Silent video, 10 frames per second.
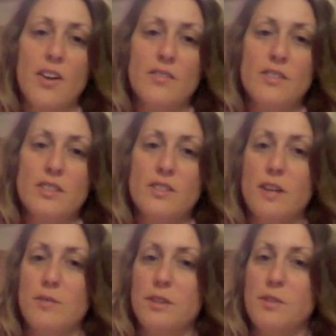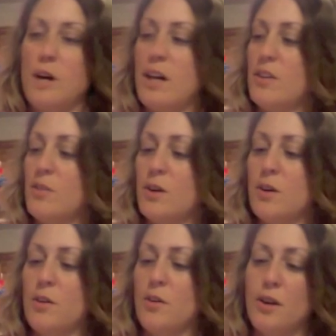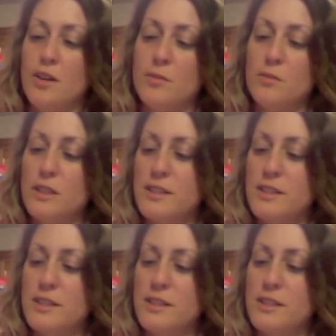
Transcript: You have to do that really well or it'll really